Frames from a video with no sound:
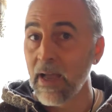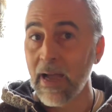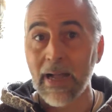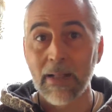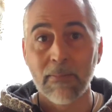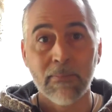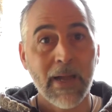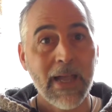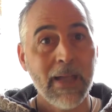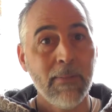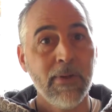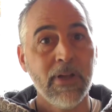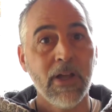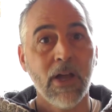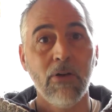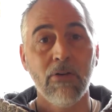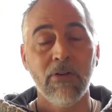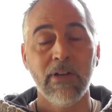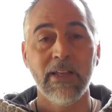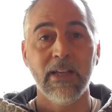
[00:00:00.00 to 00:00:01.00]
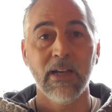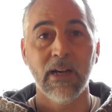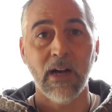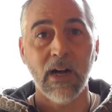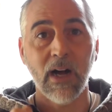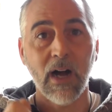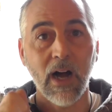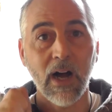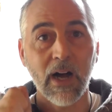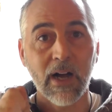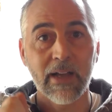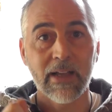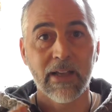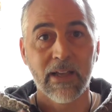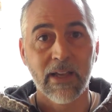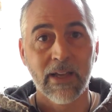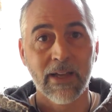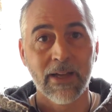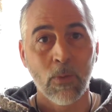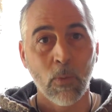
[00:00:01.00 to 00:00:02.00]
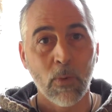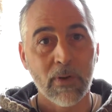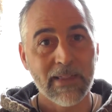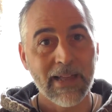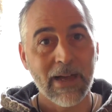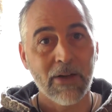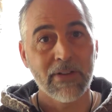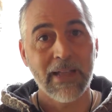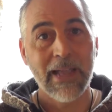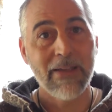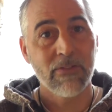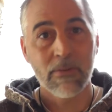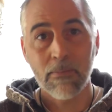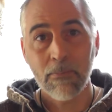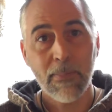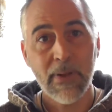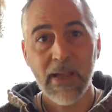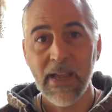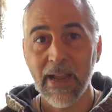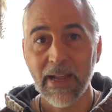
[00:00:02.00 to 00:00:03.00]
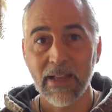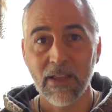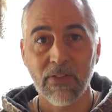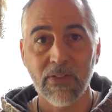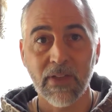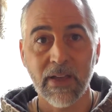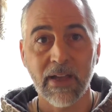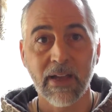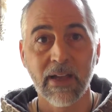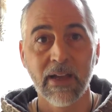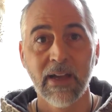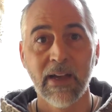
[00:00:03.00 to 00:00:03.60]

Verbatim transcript: and maybe only I without even being anything,